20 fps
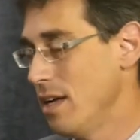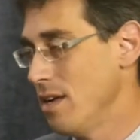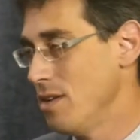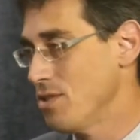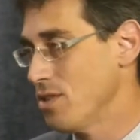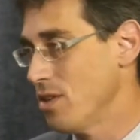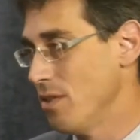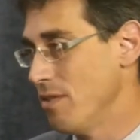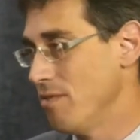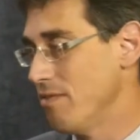
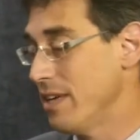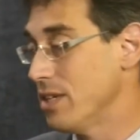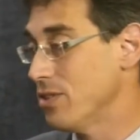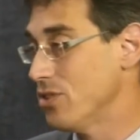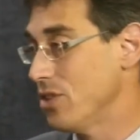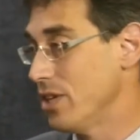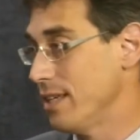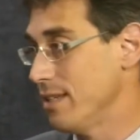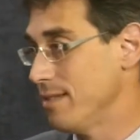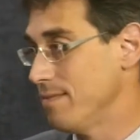So the
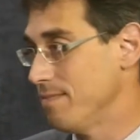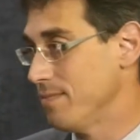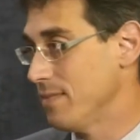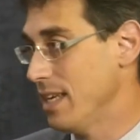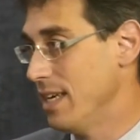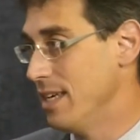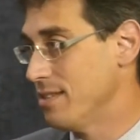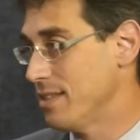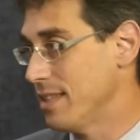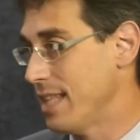vision
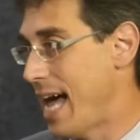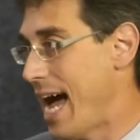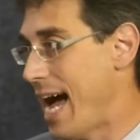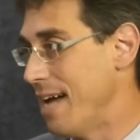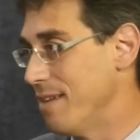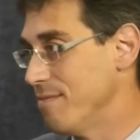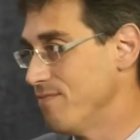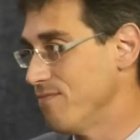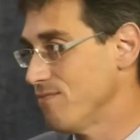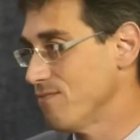is
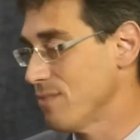that